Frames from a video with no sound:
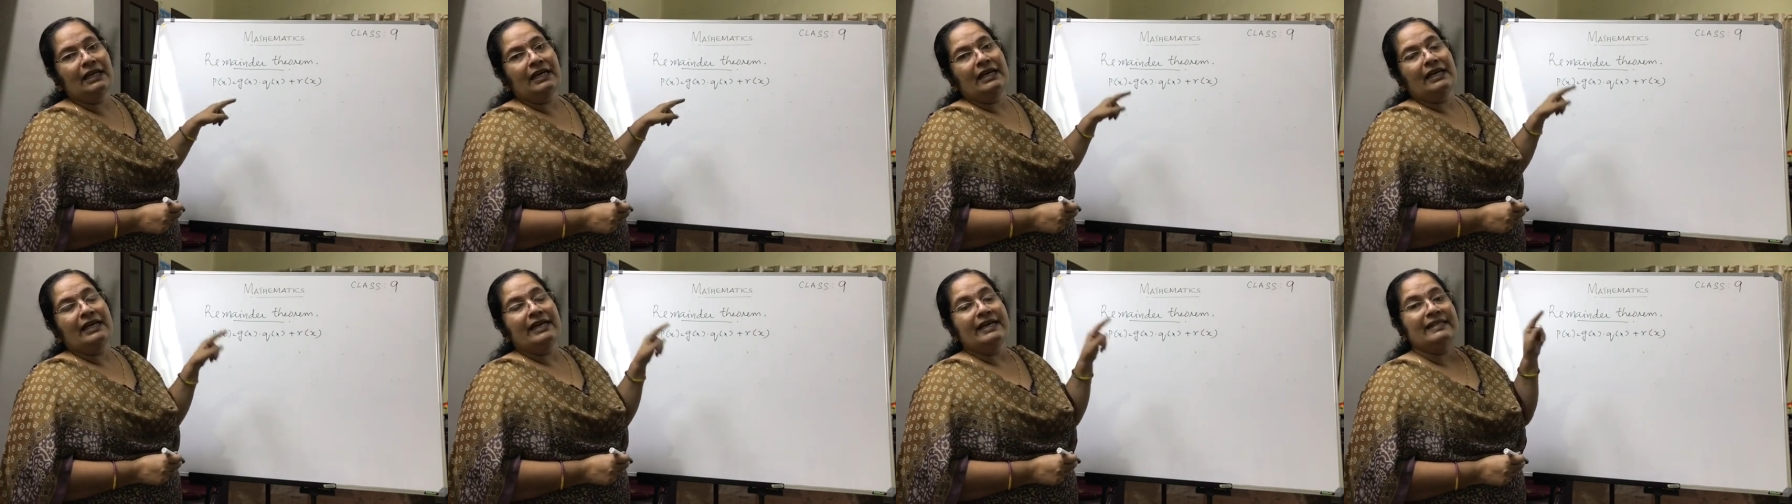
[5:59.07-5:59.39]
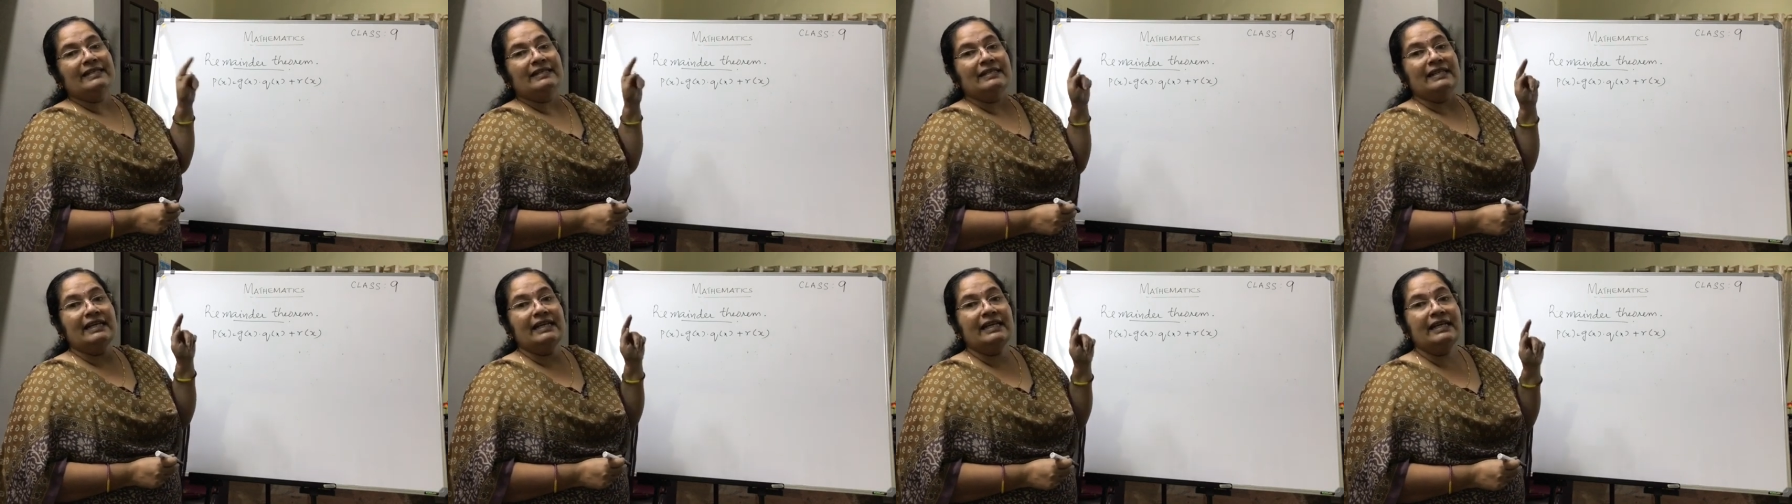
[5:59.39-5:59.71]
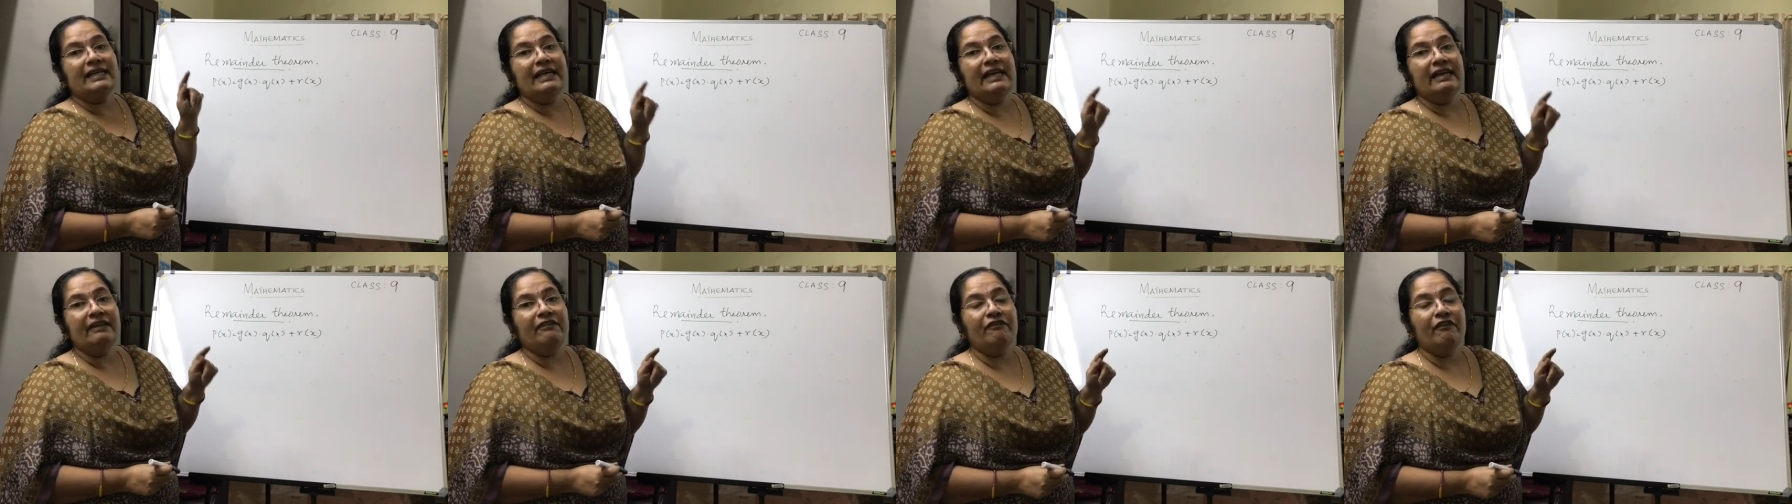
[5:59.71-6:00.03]
is
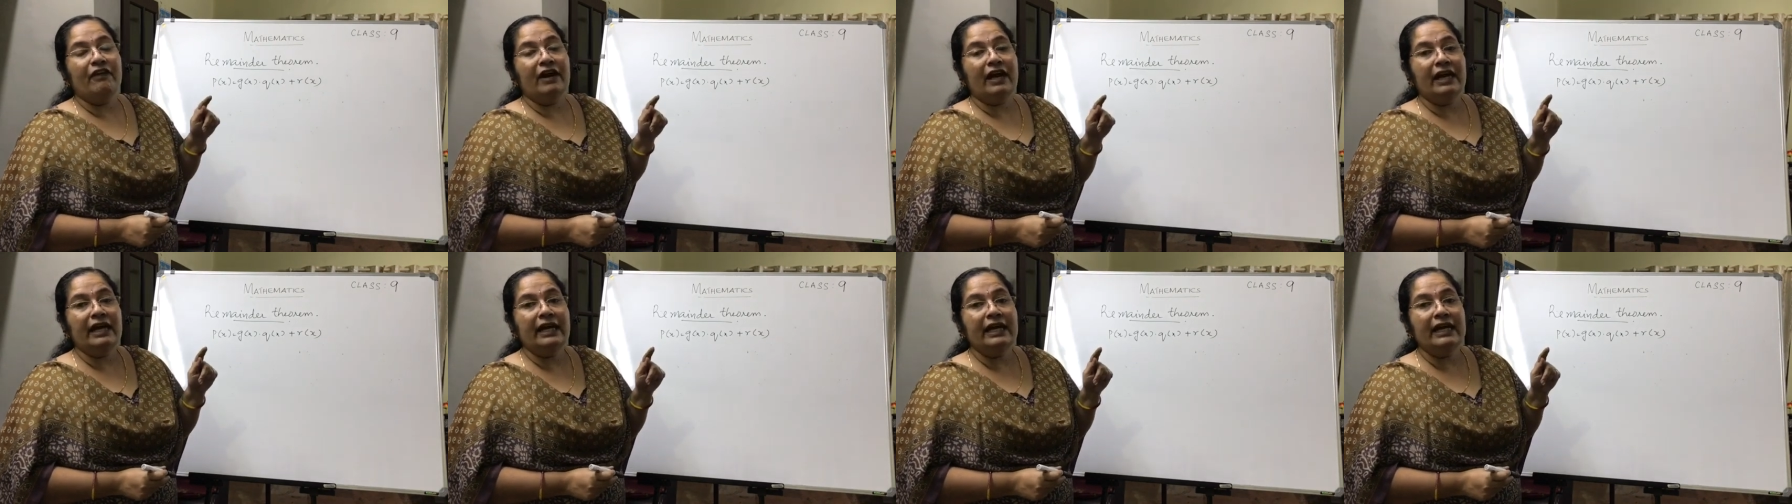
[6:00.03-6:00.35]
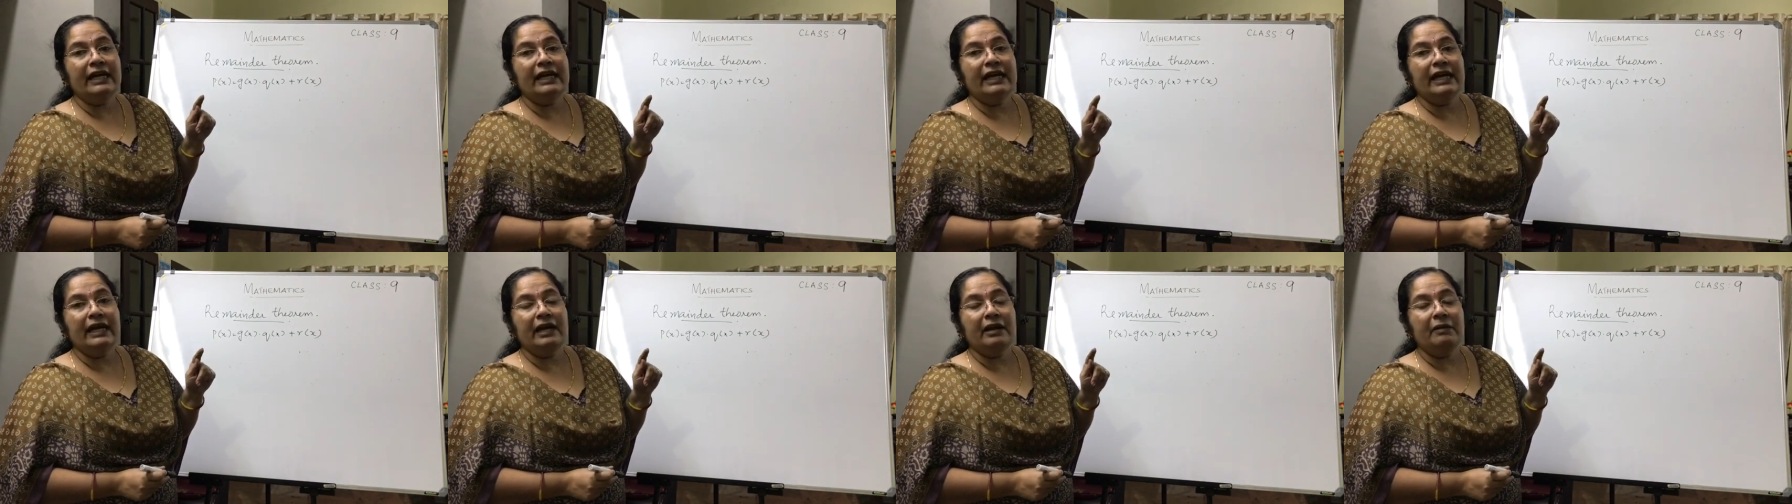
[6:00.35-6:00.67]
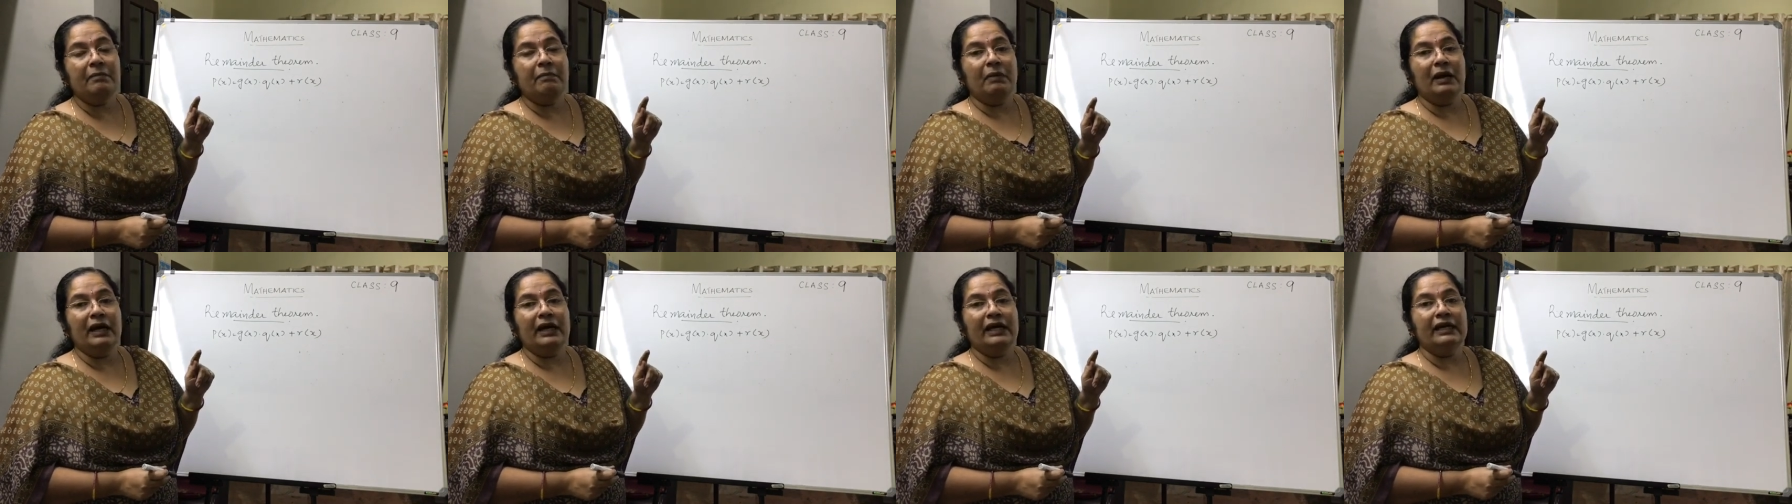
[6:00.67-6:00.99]
divided
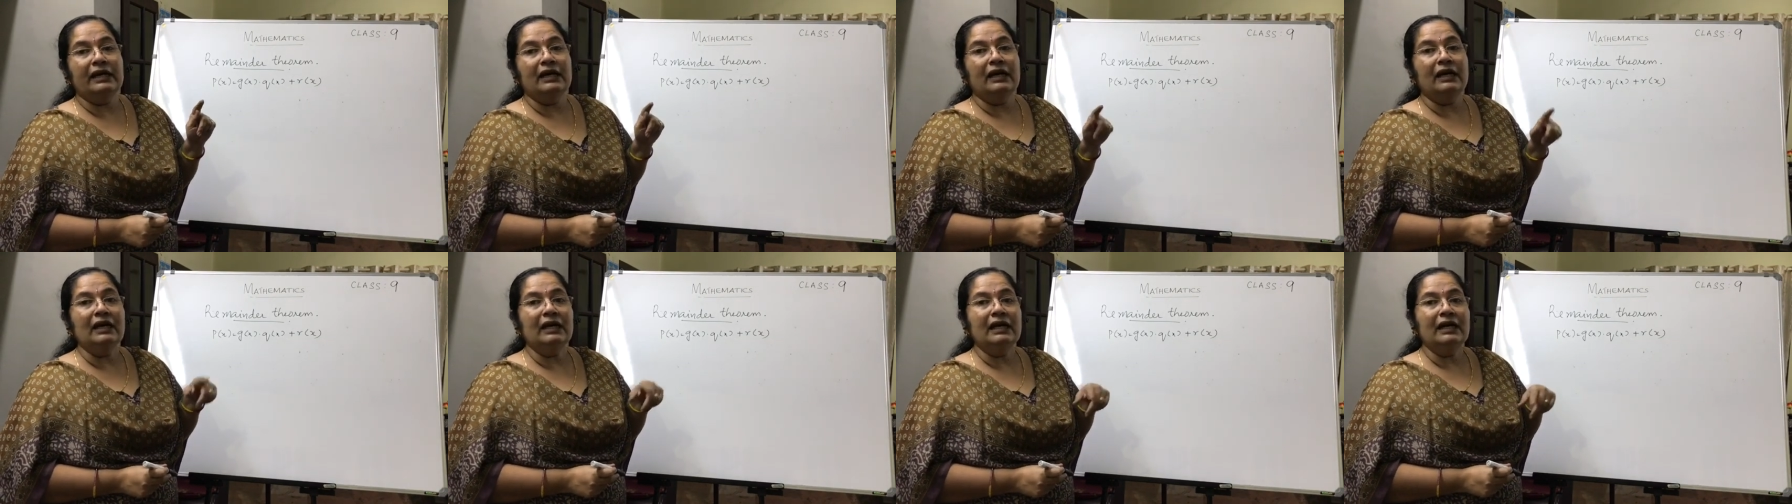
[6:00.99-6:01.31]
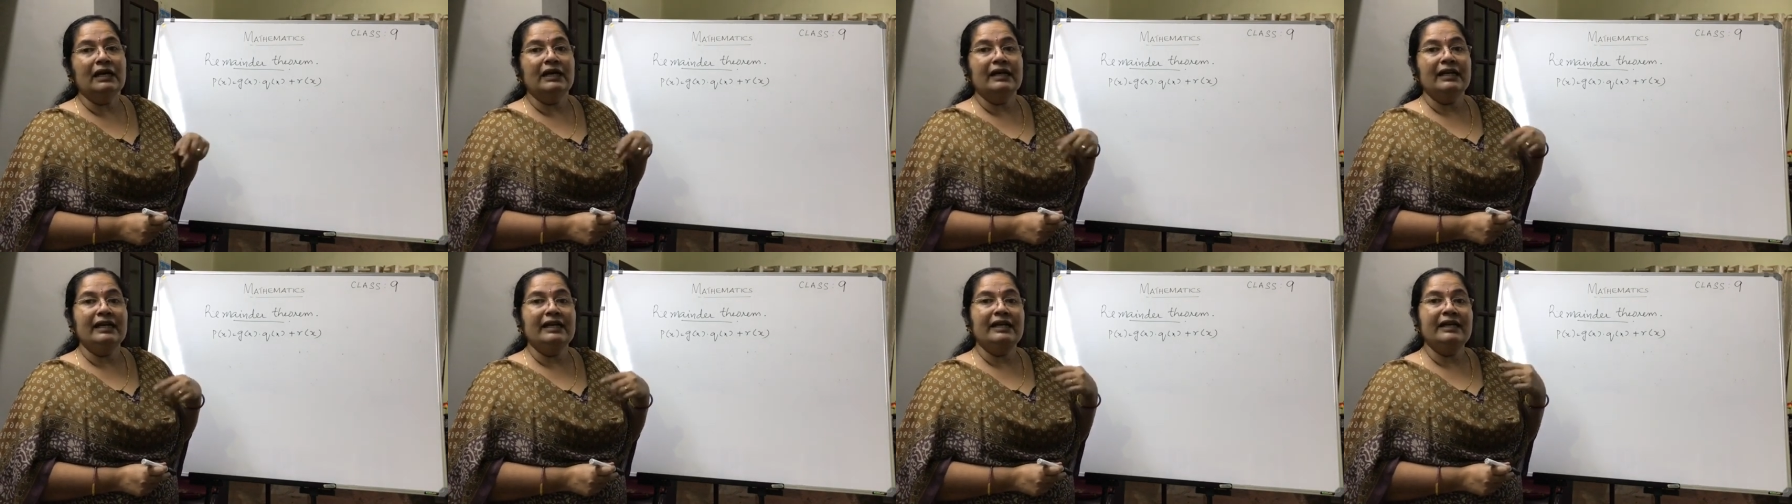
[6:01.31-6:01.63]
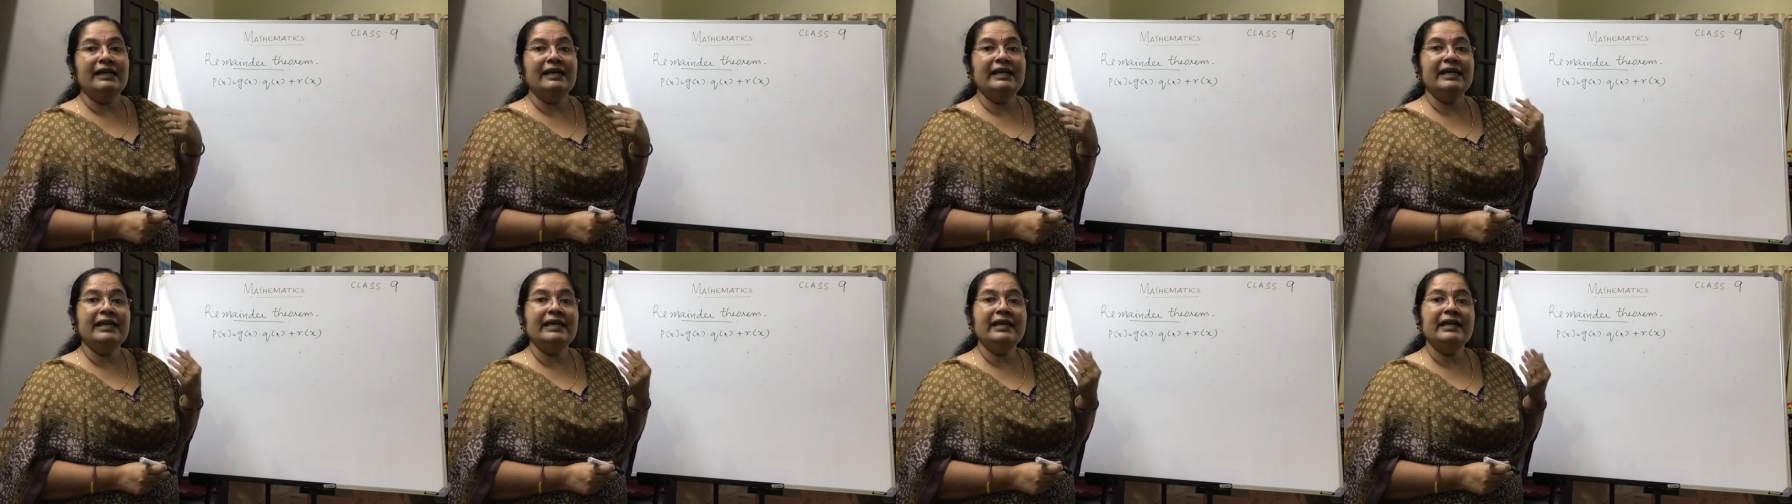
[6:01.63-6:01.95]
by a
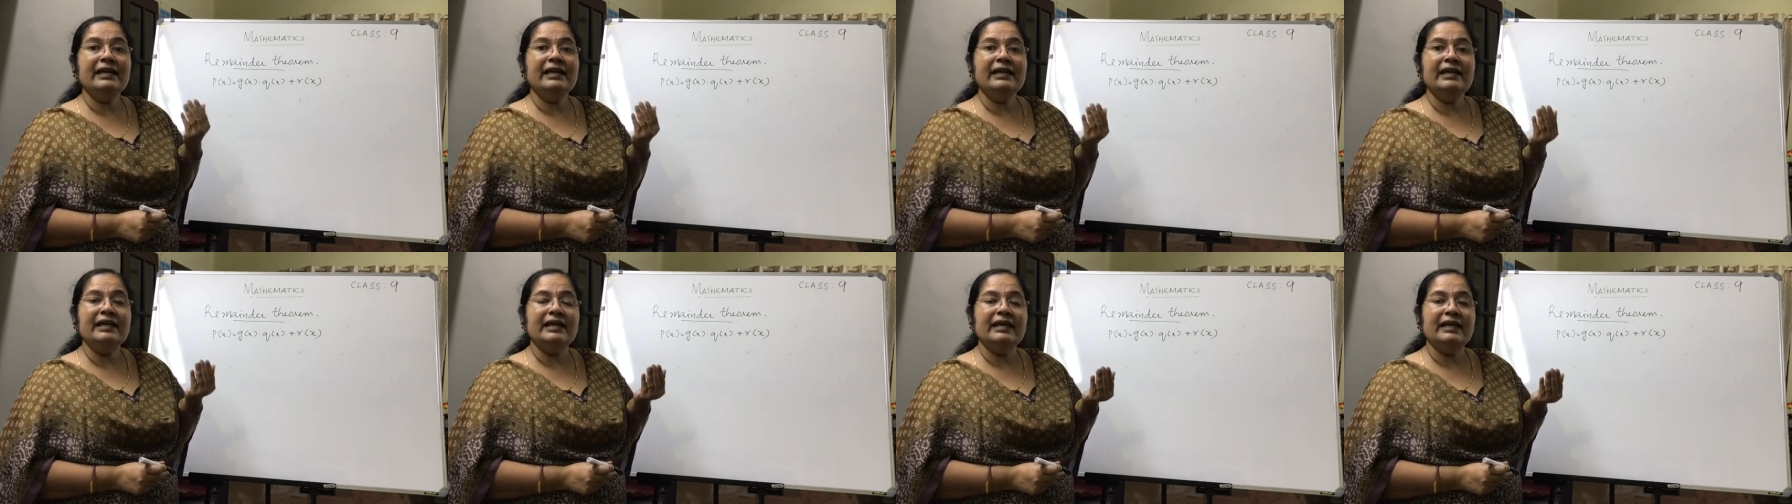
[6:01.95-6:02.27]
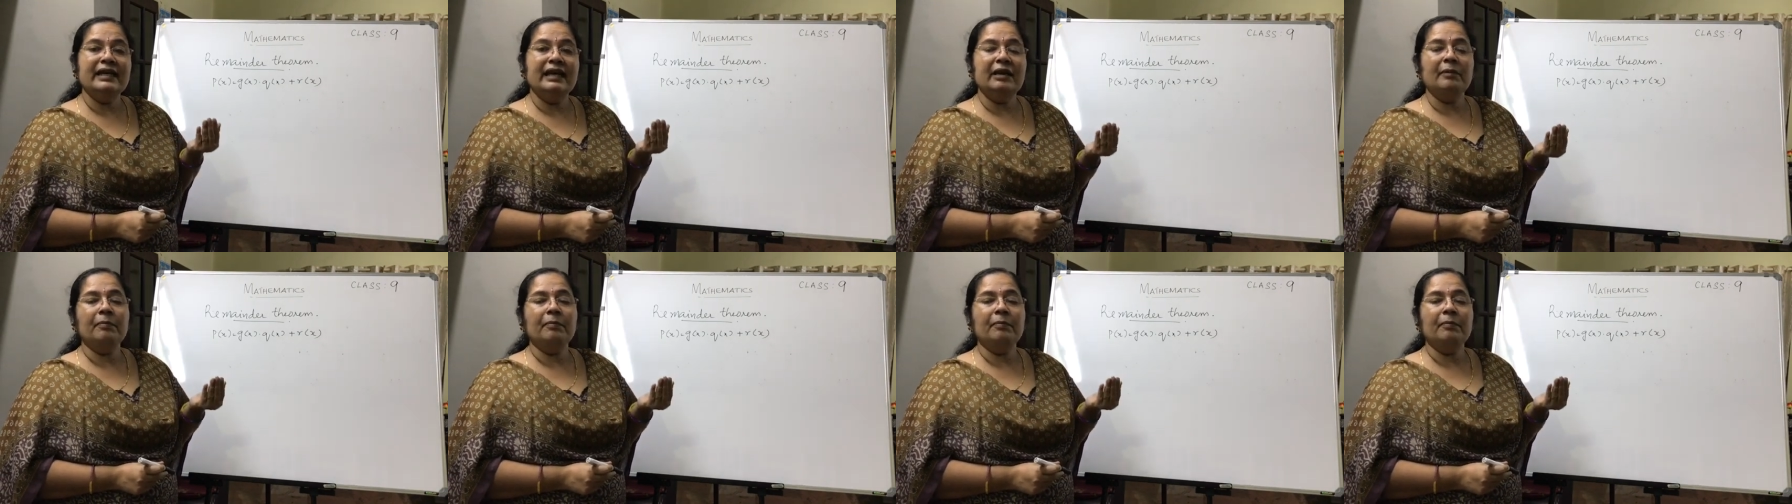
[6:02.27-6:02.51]
linear